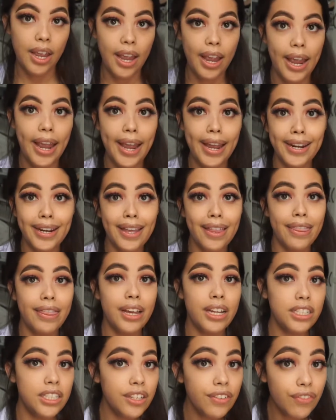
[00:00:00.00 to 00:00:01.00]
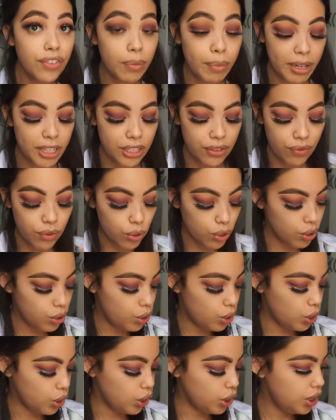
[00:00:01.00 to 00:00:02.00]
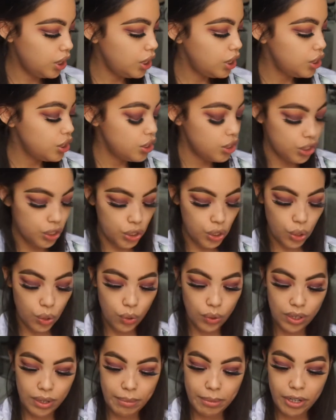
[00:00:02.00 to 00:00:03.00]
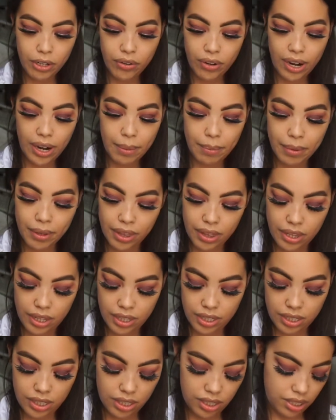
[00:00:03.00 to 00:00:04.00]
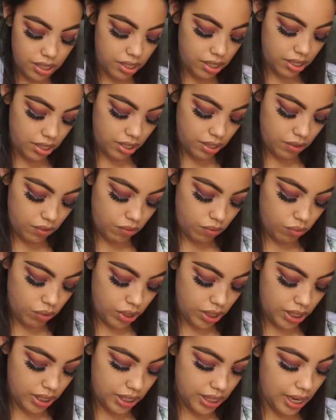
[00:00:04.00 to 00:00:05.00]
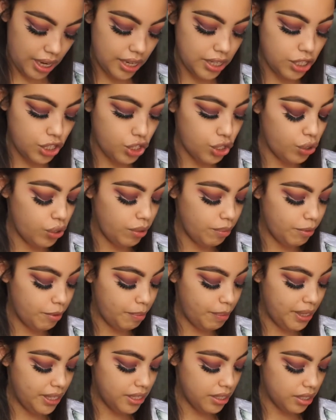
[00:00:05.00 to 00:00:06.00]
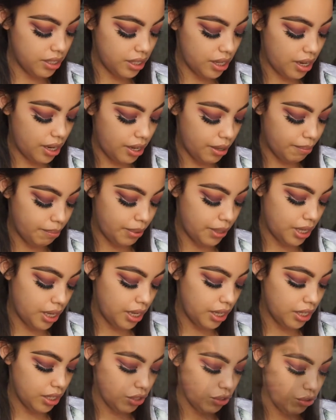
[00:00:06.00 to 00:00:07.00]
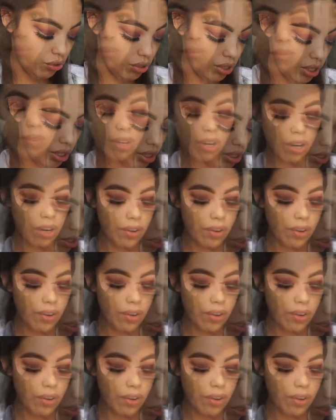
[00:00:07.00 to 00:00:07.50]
And that's it for my Sephora haul. So let me grab this One Size Turn Up the Base because I am planning on using this.